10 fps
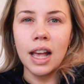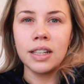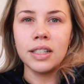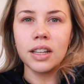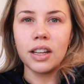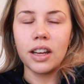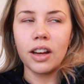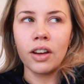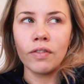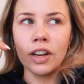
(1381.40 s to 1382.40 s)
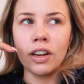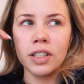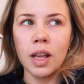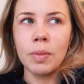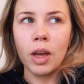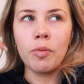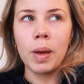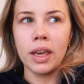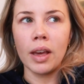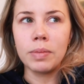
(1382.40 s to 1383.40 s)
and I've realized that I'm kind of
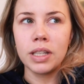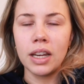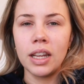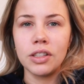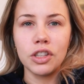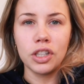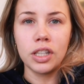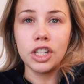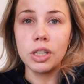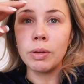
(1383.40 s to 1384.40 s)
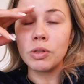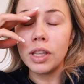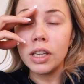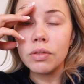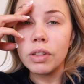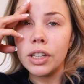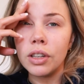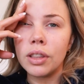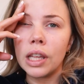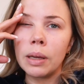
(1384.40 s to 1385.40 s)
picking up the techniques that she's teaching me, which I think is a really
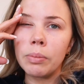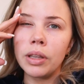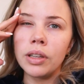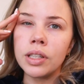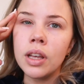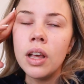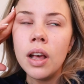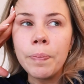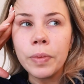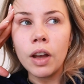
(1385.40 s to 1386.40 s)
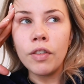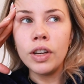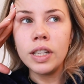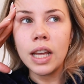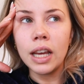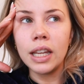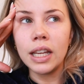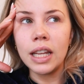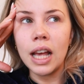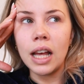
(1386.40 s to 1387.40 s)
good thing, because I've only
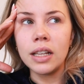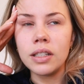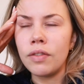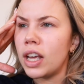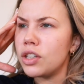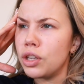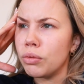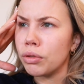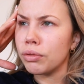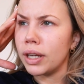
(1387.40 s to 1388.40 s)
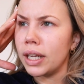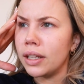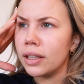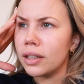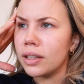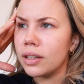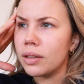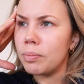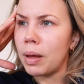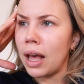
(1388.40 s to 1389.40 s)
technically had, have I had two or three
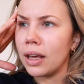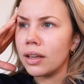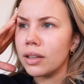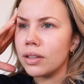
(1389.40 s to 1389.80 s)
back?